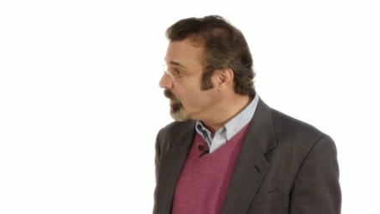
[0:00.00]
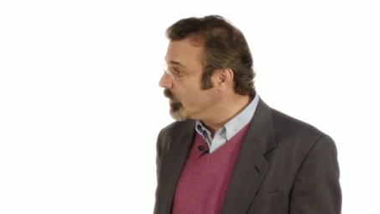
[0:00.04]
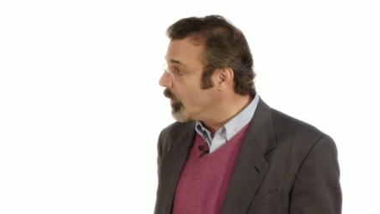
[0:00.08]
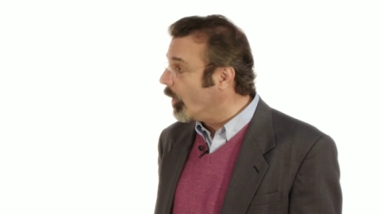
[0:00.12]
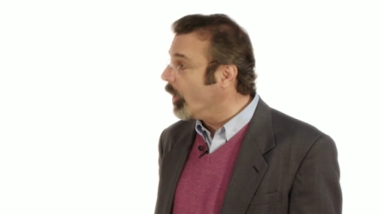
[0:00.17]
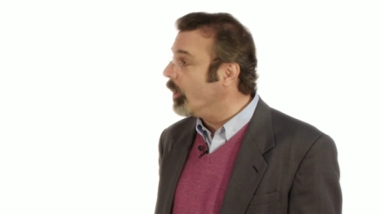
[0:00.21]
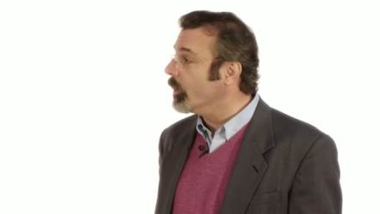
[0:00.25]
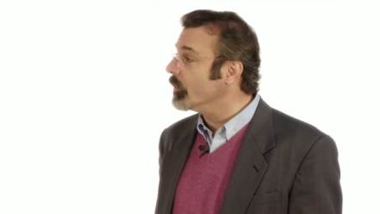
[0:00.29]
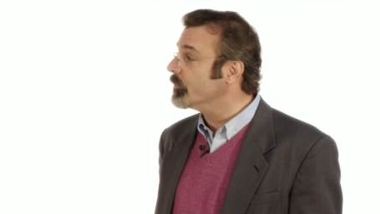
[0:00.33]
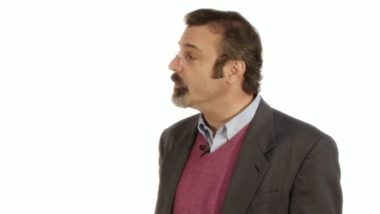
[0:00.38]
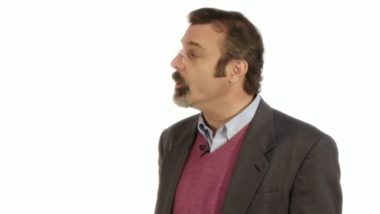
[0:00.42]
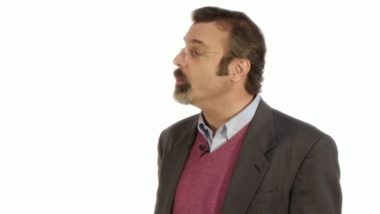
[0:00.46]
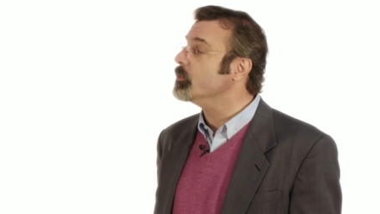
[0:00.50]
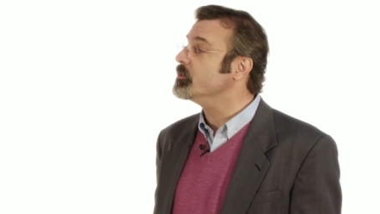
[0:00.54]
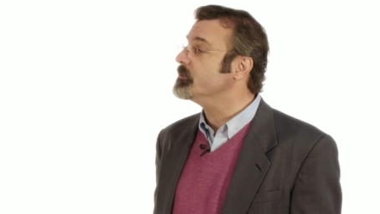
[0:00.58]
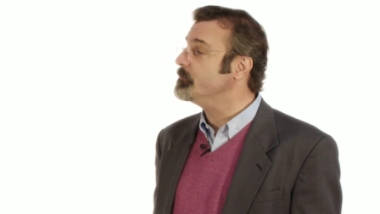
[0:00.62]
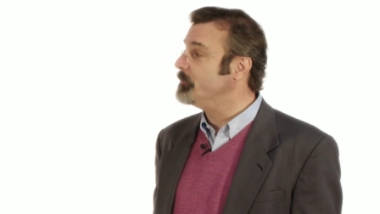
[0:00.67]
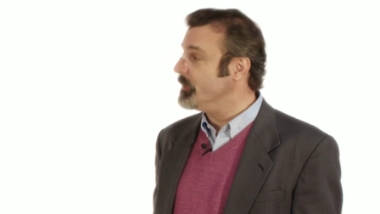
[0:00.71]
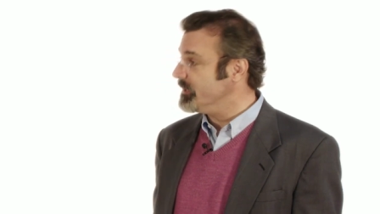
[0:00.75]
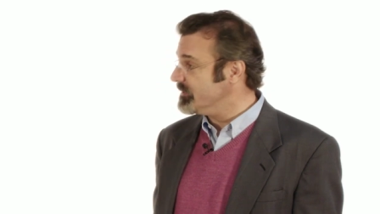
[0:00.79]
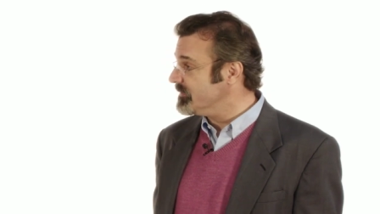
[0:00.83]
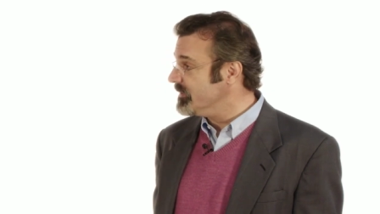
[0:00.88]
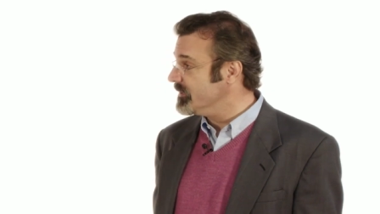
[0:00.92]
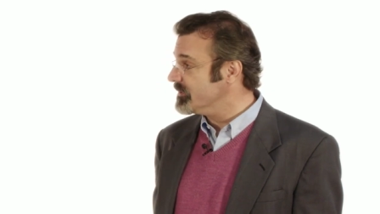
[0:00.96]
would all those
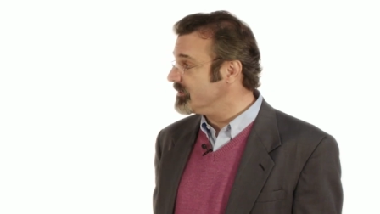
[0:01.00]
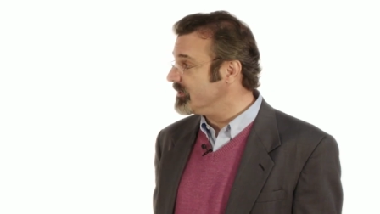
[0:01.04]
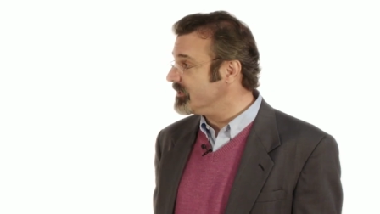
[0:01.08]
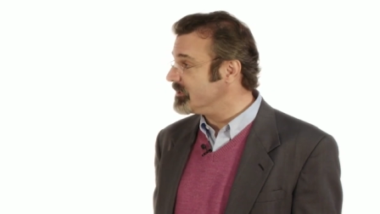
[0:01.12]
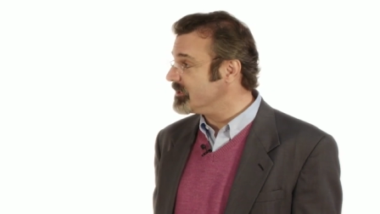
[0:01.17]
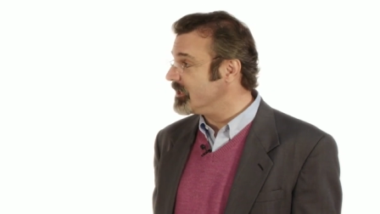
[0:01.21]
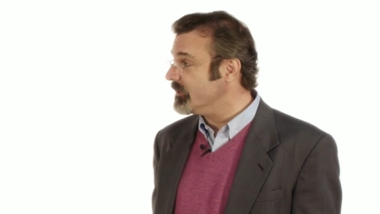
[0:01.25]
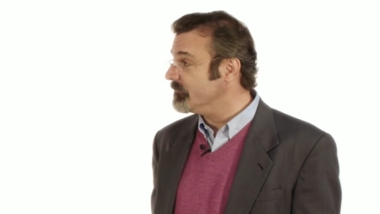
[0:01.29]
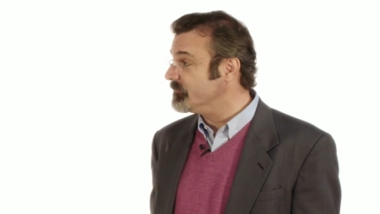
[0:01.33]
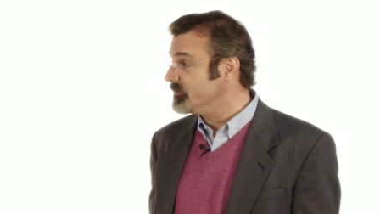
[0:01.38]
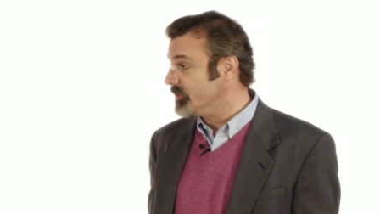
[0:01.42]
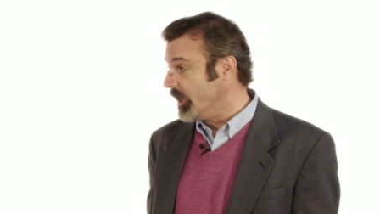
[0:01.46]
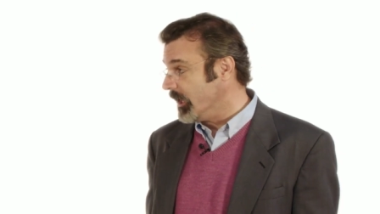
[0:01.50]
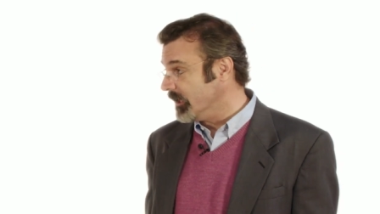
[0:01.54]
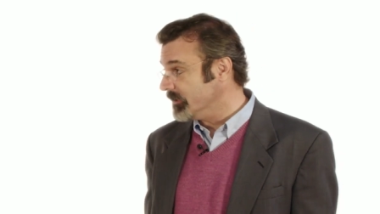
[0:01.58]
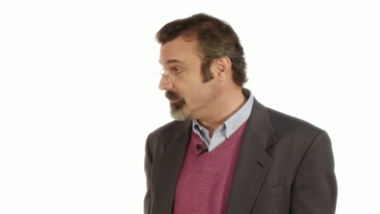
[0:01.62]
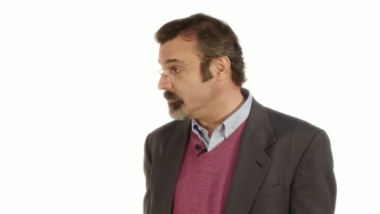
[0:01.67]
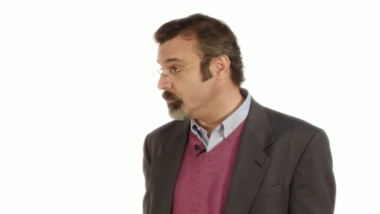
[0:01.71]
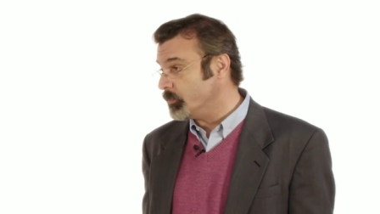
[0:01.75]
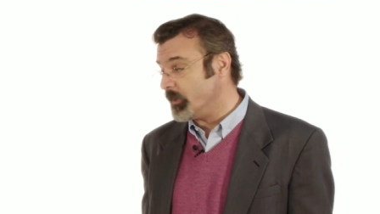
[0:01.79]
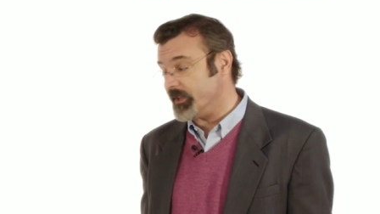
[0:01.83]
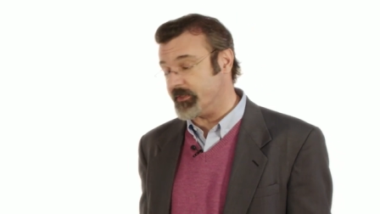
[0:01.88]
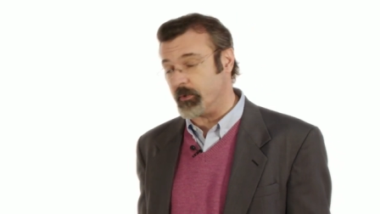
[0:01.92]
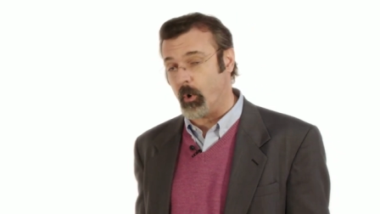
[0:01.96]
businesses have
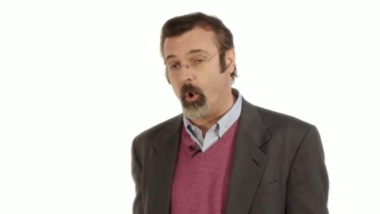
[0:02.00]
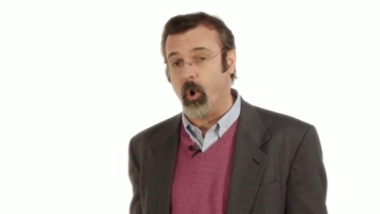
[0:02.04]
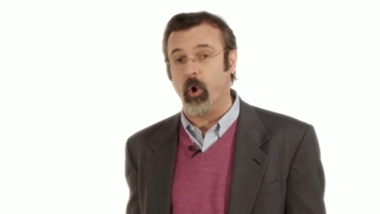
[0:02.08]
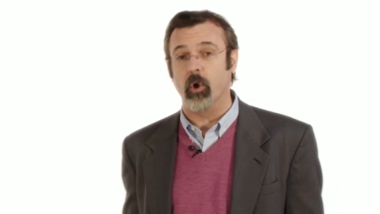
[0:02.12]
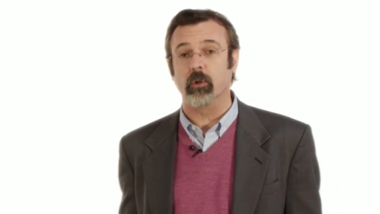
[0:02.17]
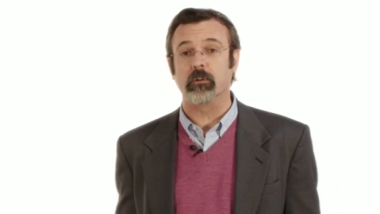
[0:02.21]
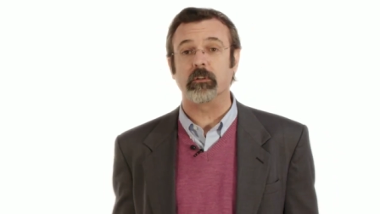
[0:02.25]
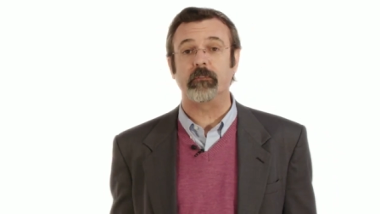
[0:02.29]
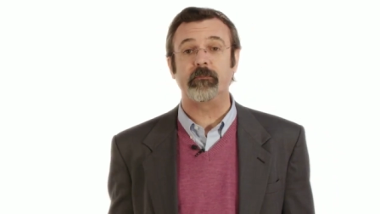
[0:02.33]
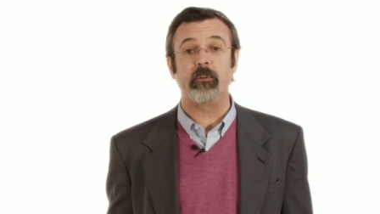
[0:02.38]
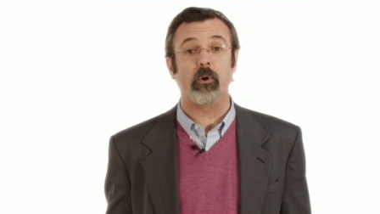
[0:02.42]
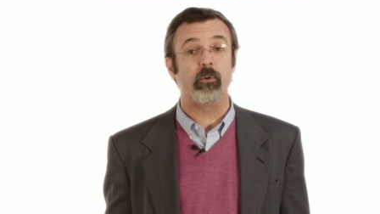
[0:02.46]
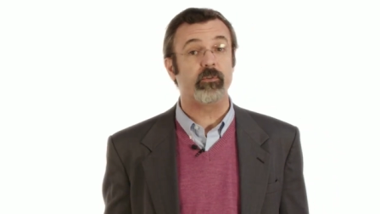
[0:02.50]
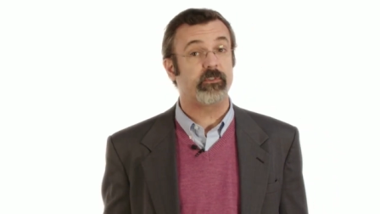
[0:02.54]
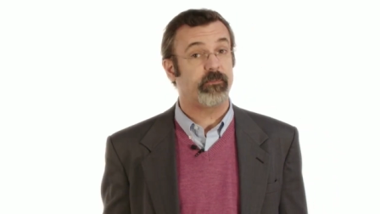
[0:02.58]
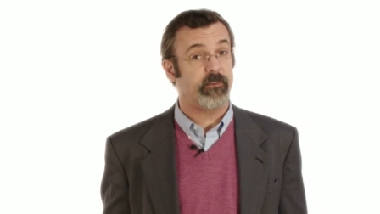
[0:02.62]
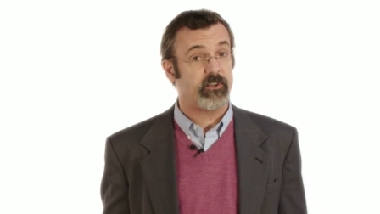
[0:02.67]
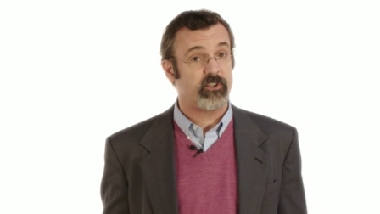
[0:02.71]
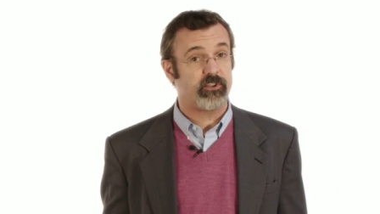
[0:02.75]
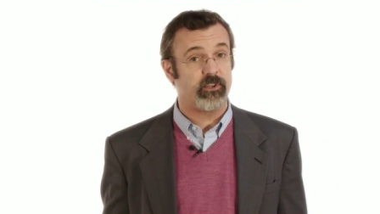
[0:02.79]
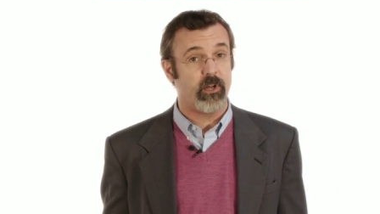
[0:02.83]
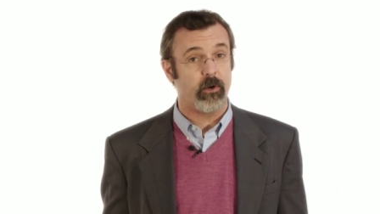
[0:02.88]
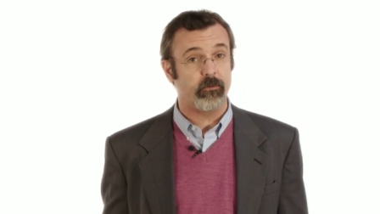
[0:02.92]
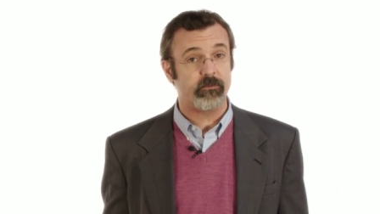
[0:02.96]
done with all of those fish